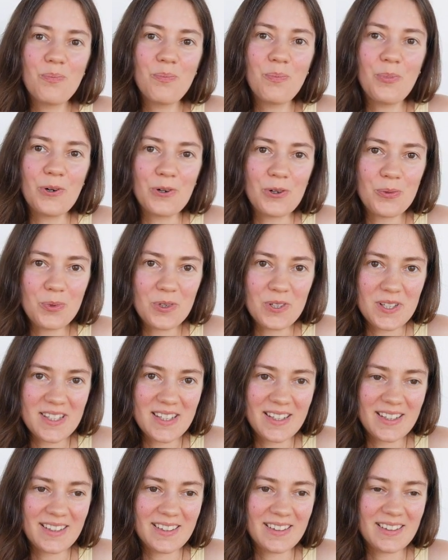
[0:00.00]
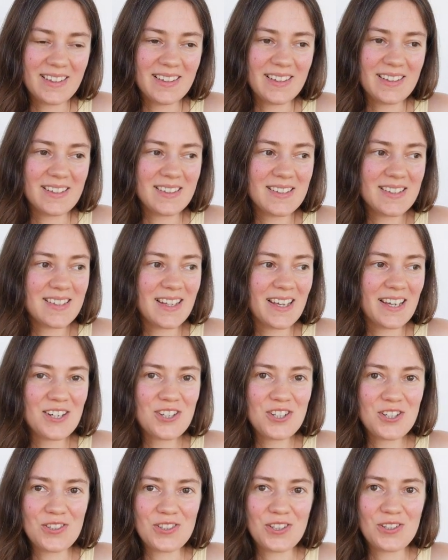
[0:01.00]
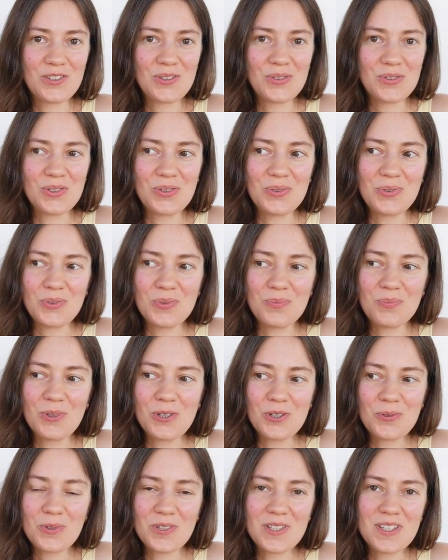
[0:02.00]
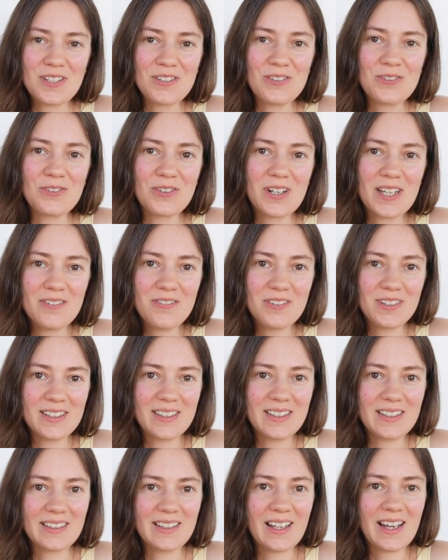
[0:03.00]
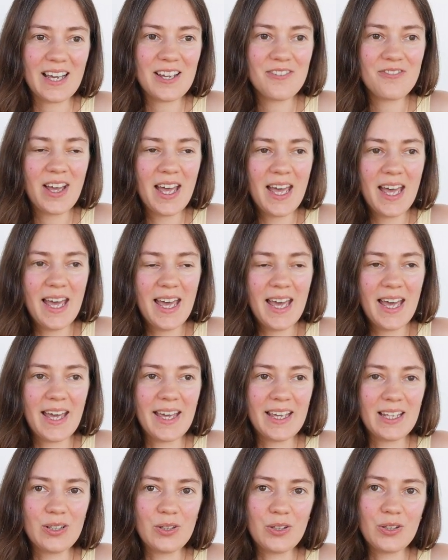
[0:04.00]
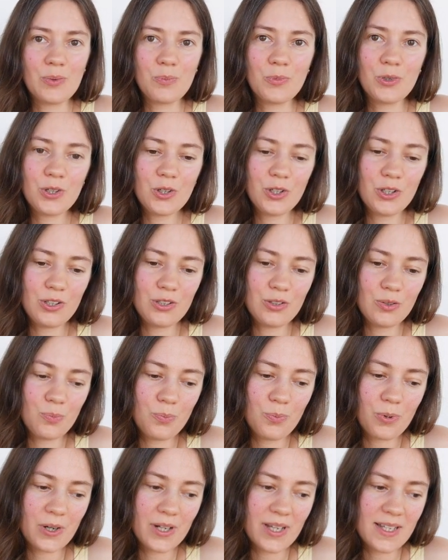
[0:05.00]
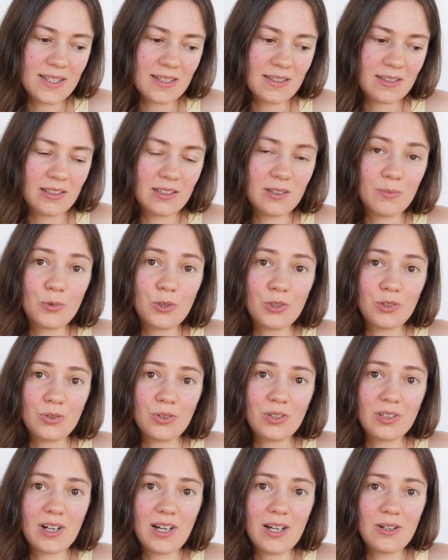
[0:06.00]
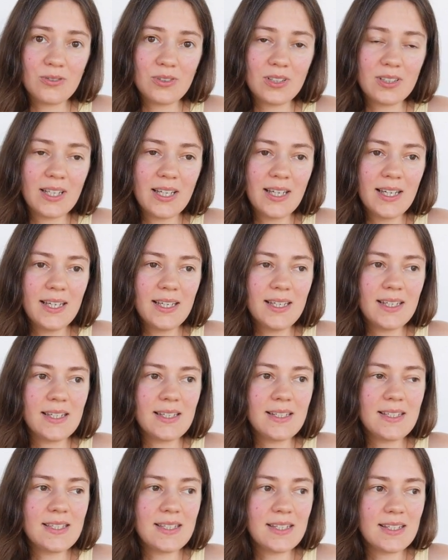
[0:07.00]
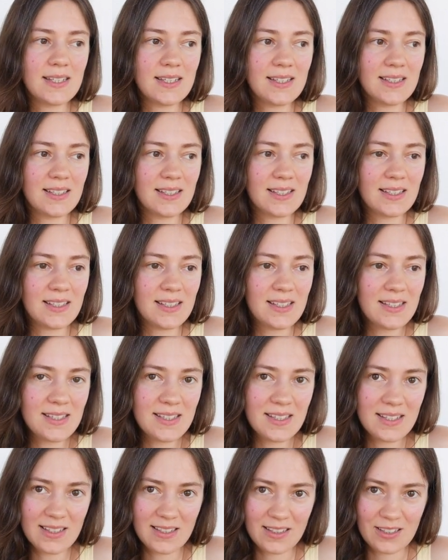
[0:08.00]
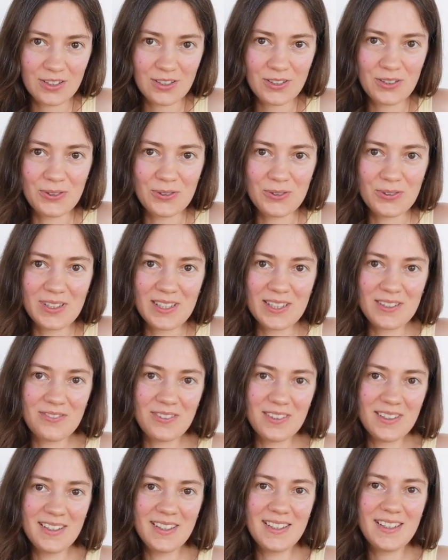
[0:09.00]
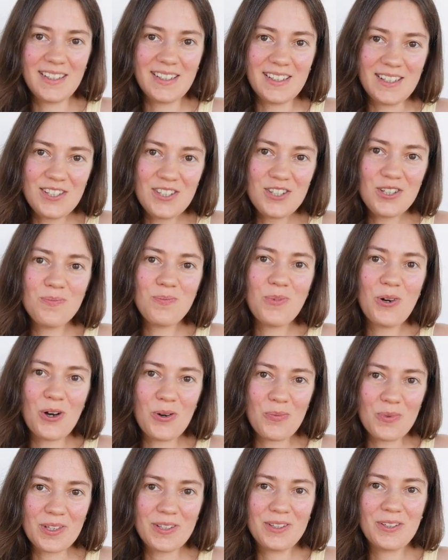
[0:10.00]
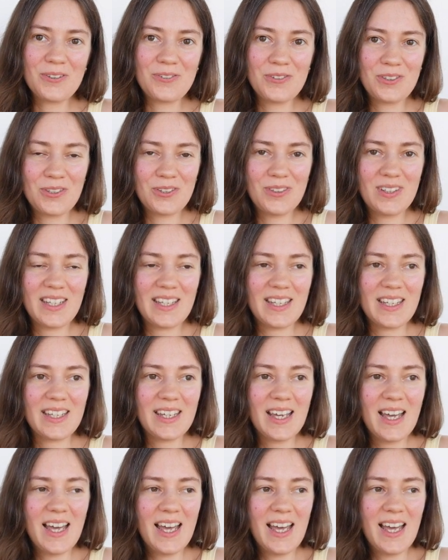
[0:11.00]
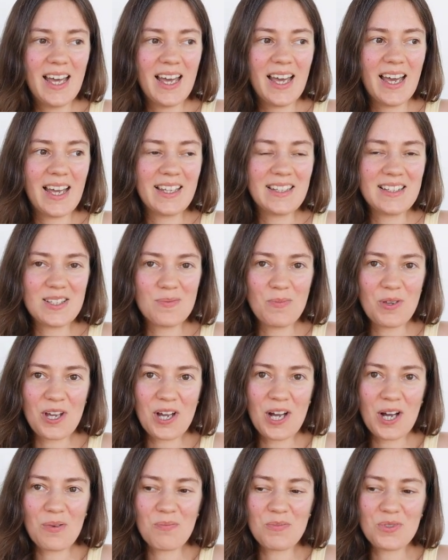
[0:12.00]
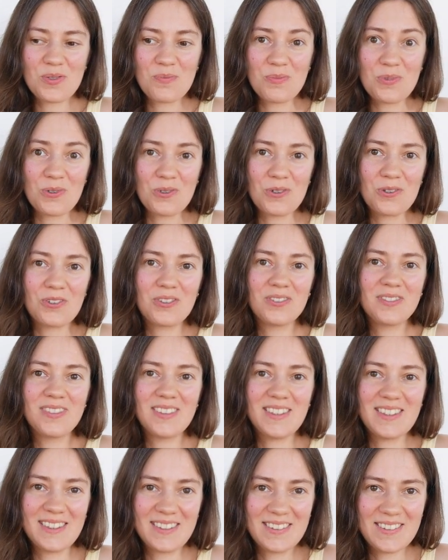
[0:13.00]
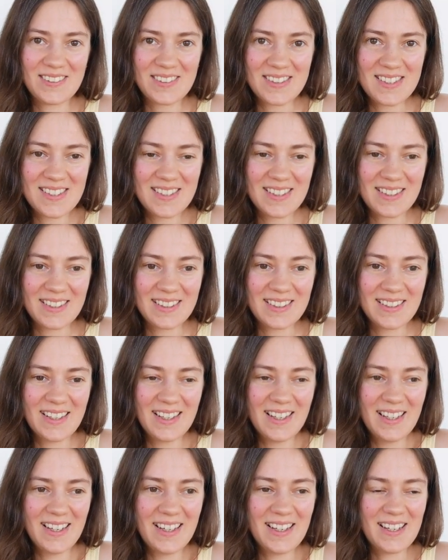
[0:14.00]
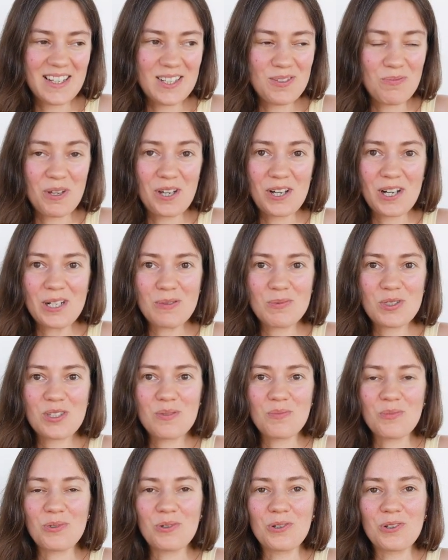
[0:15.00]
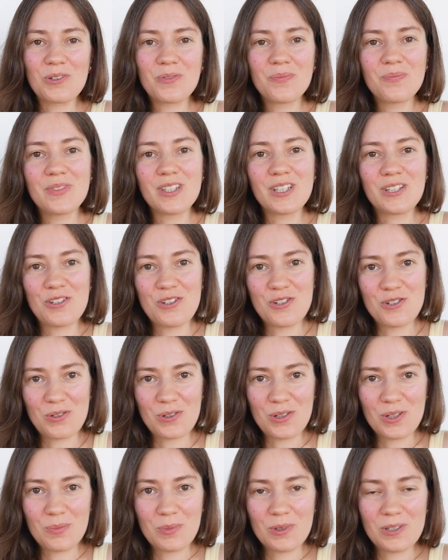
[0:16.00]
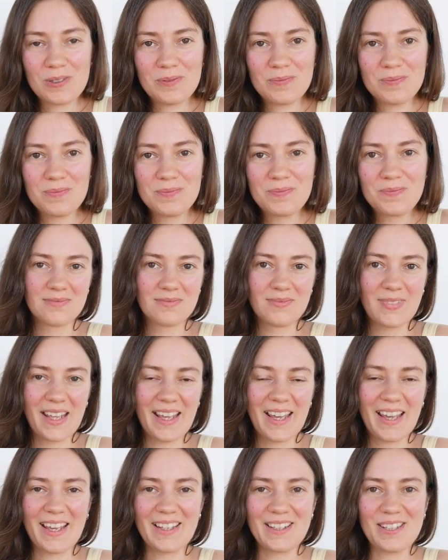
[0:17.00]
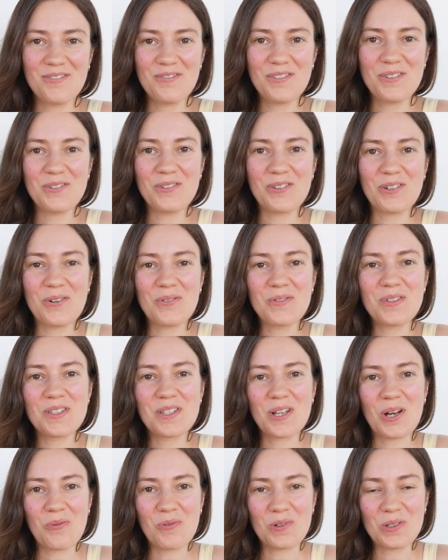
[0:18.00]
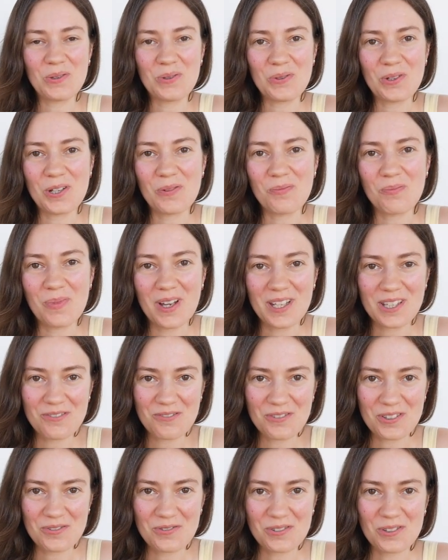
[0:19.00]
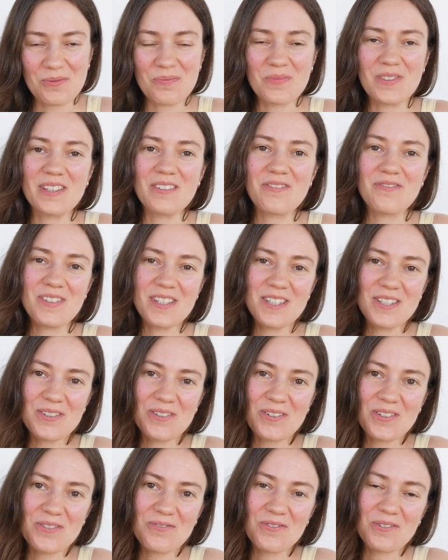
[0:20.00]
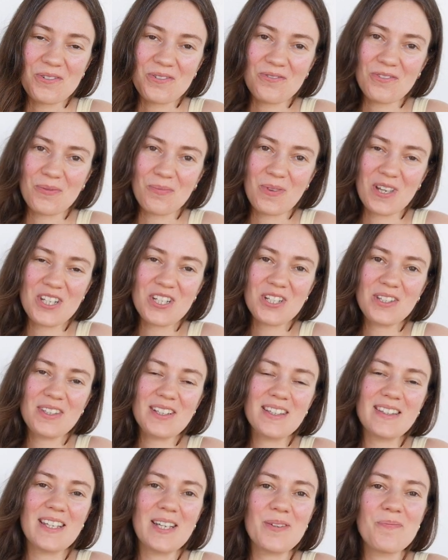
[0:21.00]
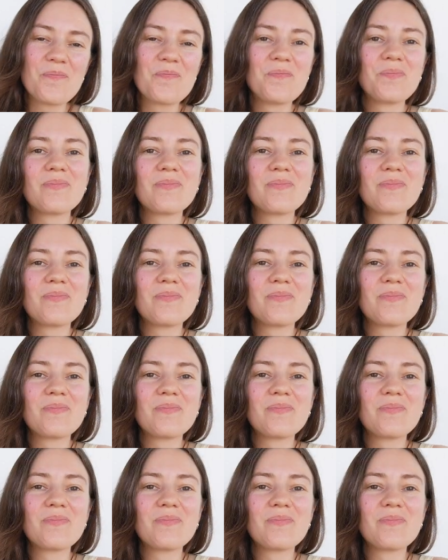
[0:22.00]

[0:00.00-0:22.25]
purpose in these actions that you're doing, purpose in your everyday life. And the more you're present and the more you're grounded, it's easier to live each moment of your day, and it becomes more interesting, it becomes more enjoyable. And if you know someone who can benefit from the video and from information that I'm